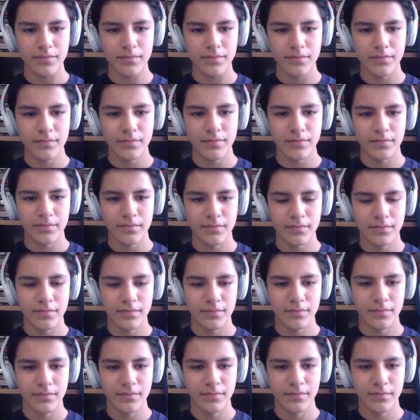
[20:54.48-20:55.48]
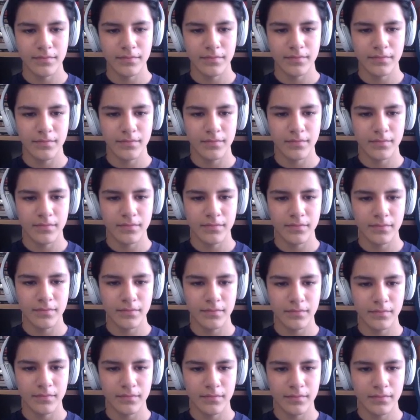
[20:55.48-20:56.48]

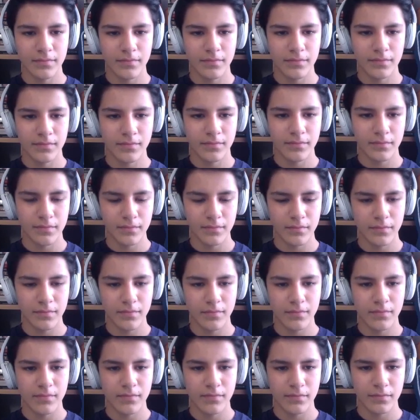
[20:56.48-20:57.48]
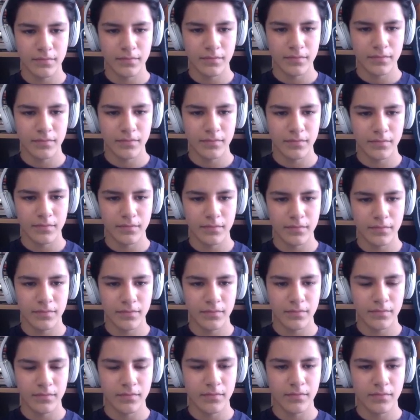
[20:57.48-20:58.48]

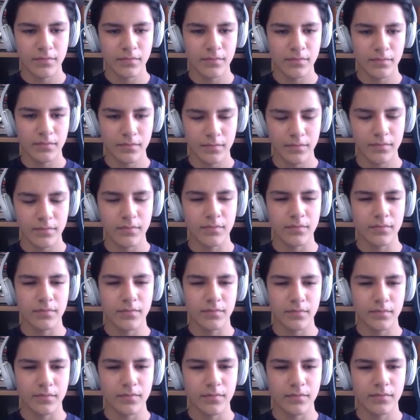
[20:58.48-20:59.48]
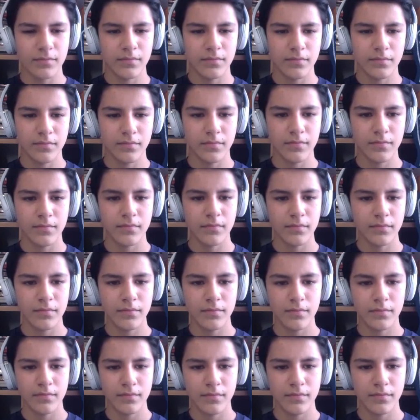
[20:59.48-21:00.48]

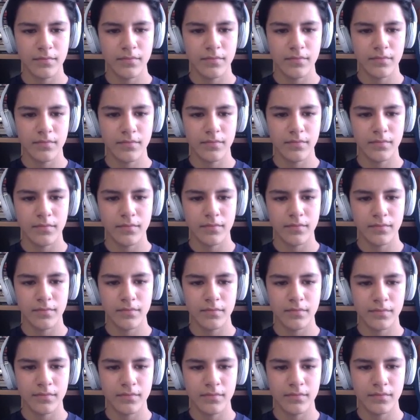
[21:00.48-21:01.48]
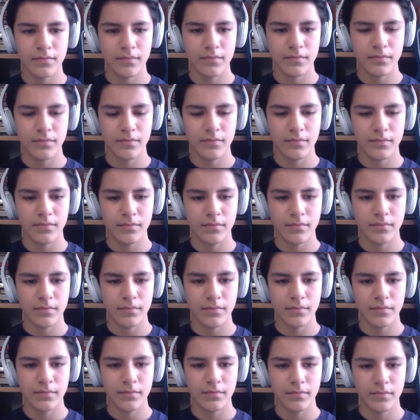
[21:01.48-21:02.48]
This person isn't speaking.